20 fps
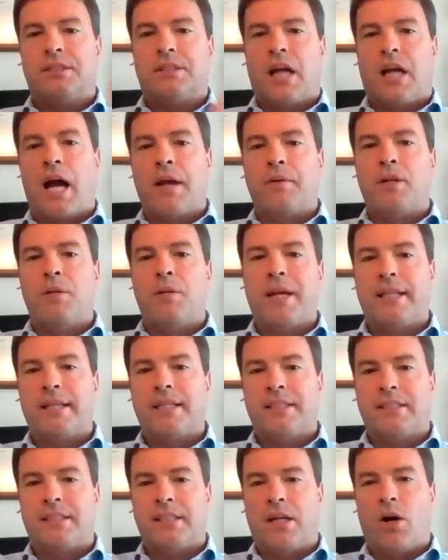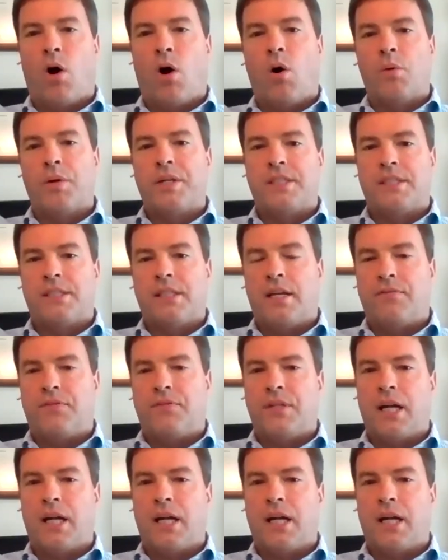Just I'm going to make this always safe.